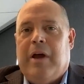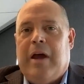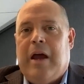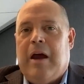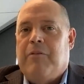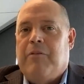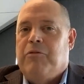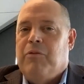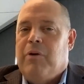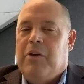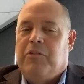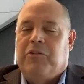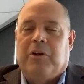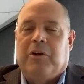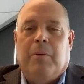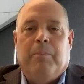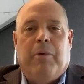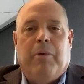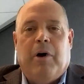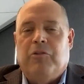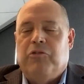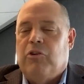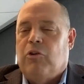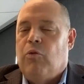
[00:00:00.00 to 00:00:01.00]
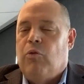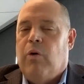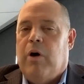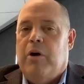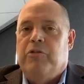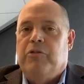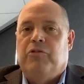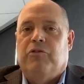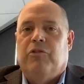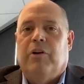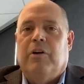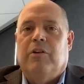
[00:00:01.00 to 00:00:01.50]
after asking a bunch of
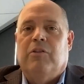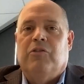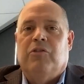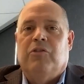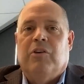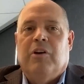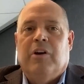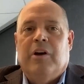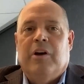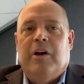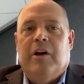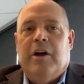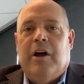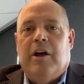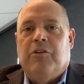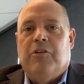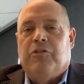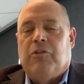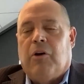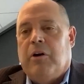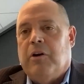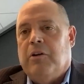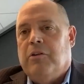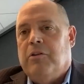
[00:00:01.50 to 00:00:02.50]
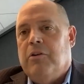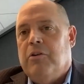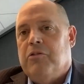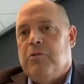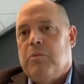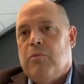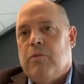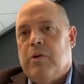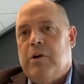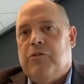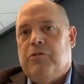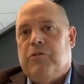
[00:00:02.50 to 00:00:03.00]
questions and starting to do
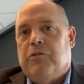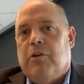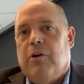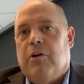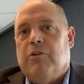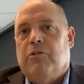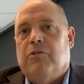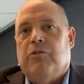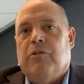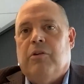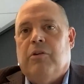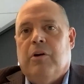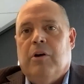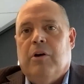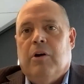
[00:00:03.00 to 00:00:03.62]
some research